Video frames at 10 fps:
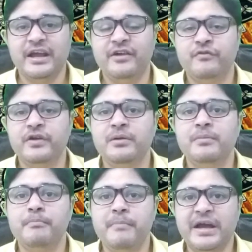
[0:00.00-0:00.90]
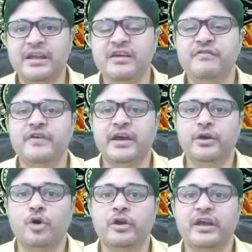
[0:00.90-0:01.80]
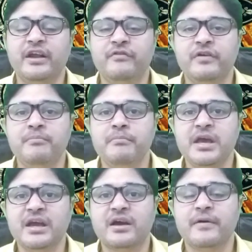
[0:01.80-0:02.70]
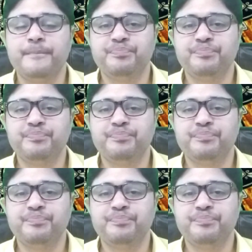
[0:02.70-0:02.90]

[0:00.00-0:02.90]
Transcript: it will magnify or it will make